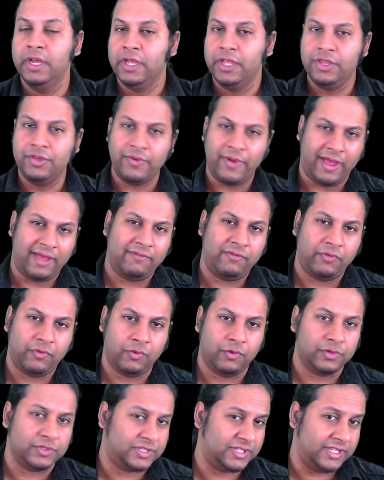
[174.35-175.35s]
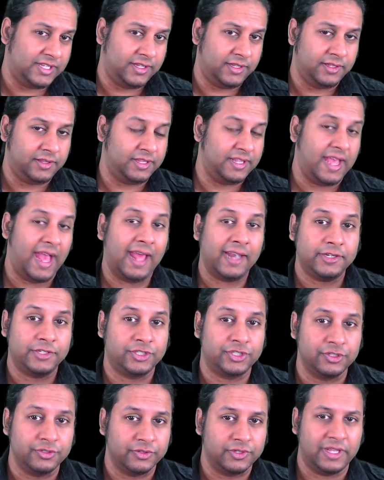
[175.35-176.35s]
you have, of course, the
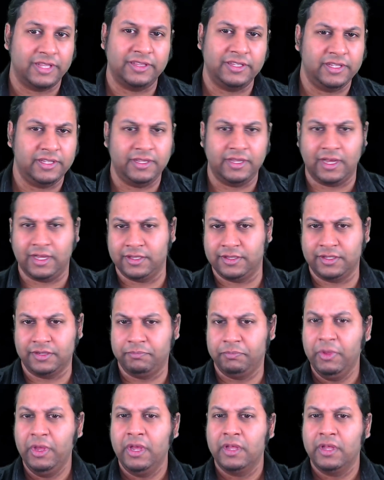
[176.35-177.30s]
attitude and the